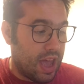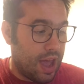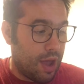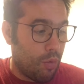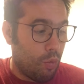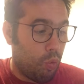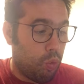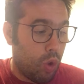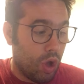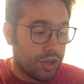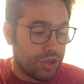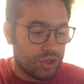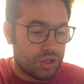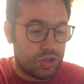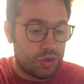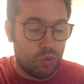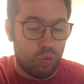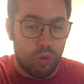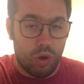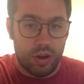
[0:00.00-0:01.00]
At
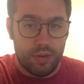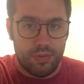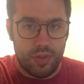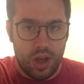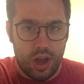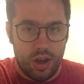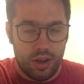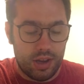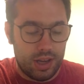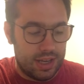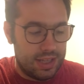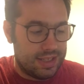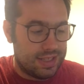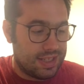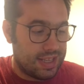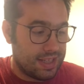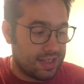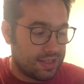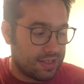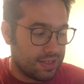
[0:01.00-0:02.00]
once one of the ugly
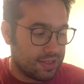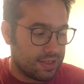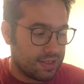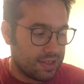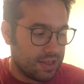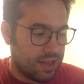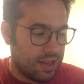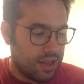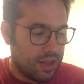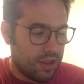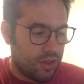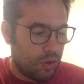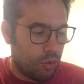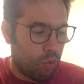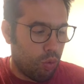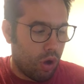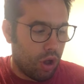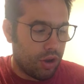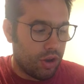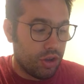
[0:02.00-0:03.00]
sisters, the
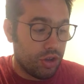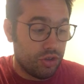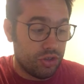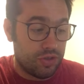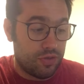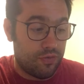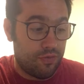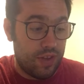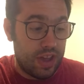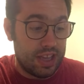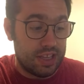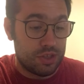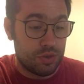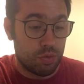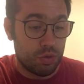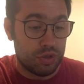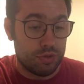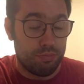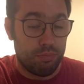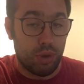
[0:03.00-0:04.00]
one whose
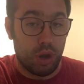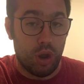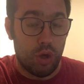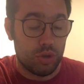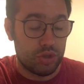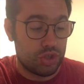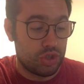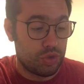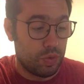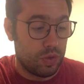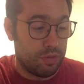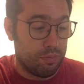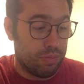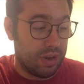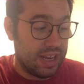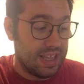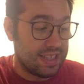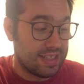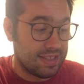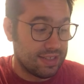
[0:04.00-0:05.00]
face was blotched with
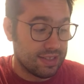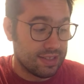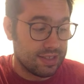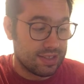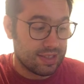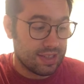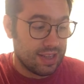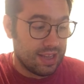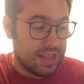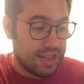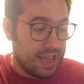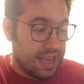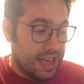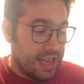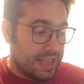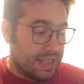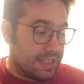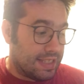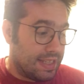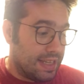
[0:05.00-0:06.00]
blisters,
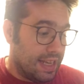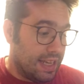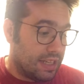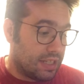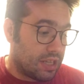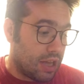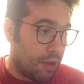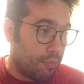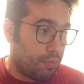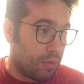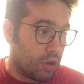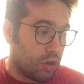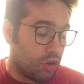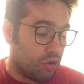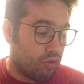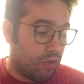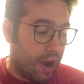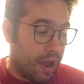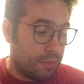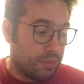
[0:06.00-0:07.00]
sneaked up and
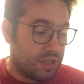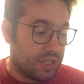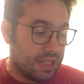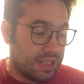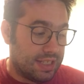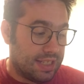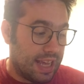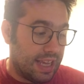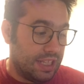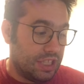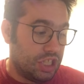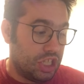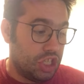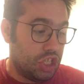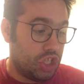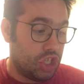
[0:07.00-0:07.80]
grabbed the dainty